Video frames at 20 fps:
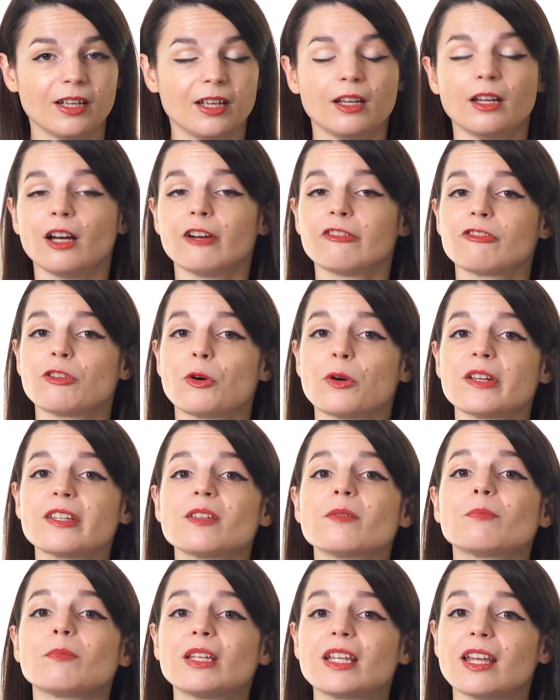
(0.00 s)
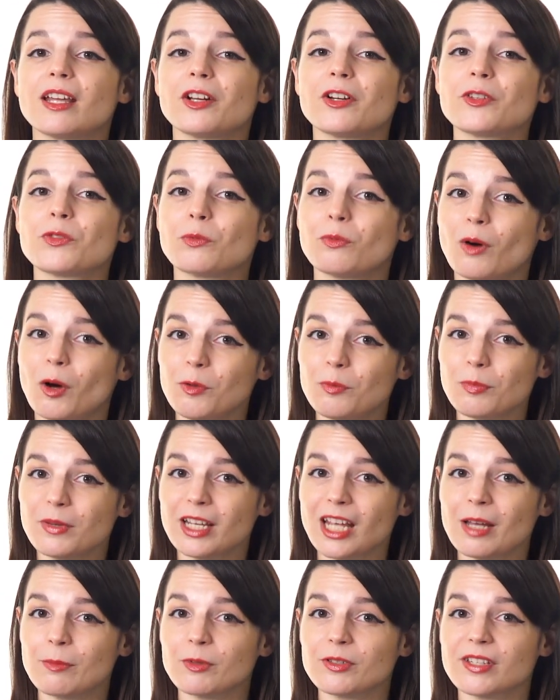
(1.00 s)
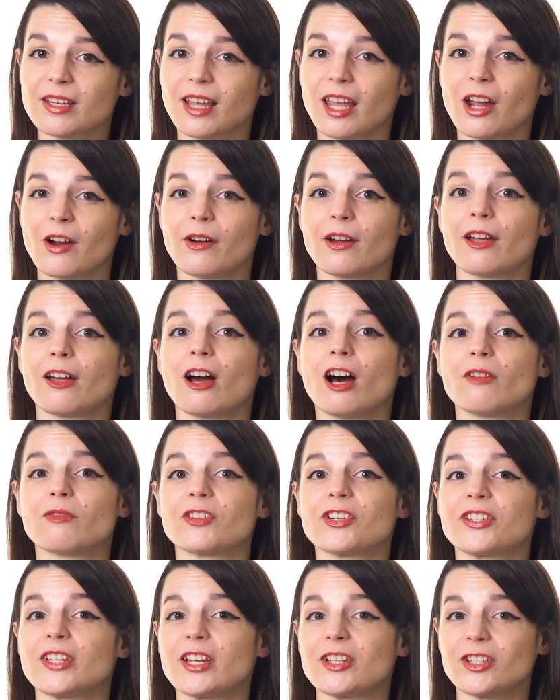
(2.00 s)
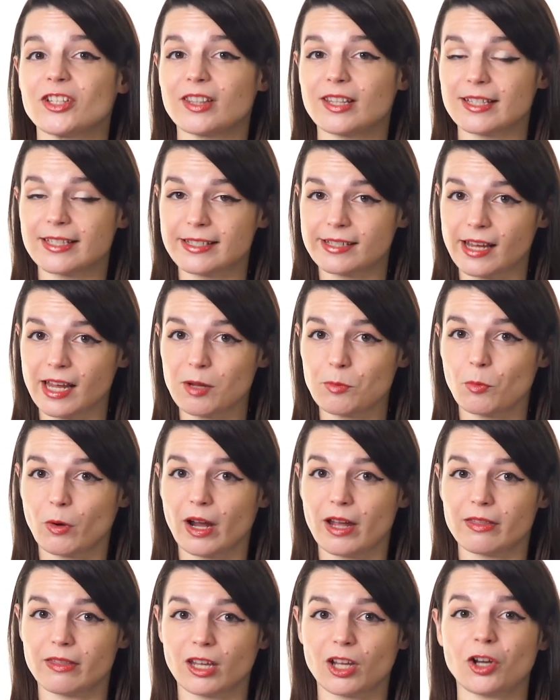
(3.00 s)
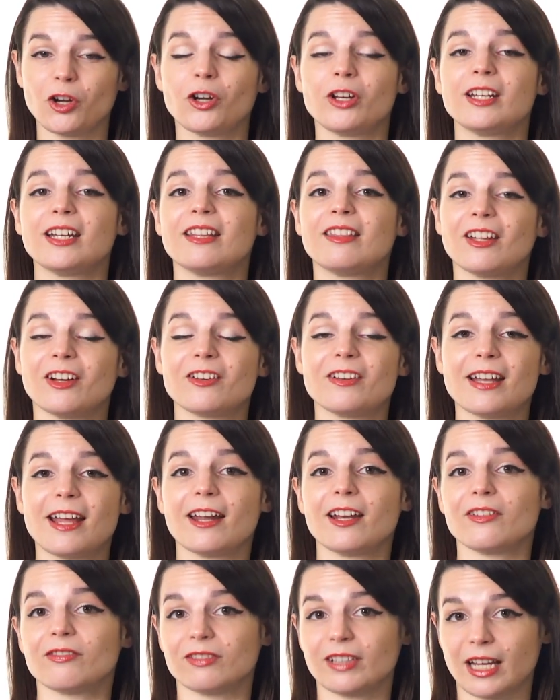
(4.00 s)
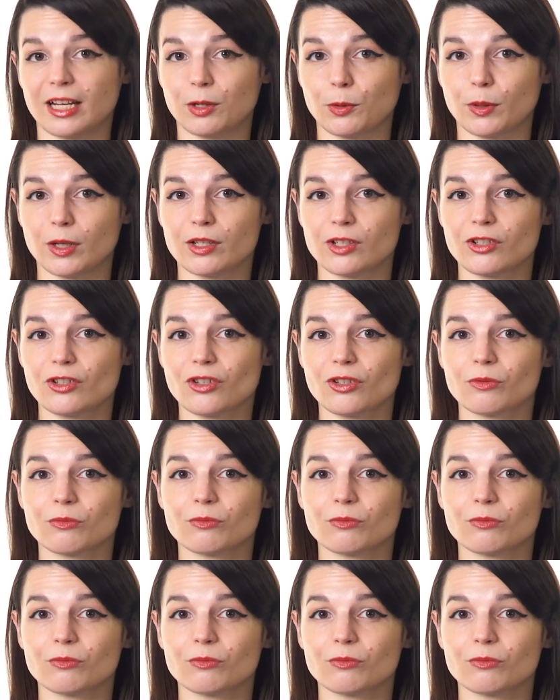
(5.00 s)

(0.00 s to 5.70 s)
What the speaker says: Of course, beginners won't be able to carry a conversation the same way they could in their native language.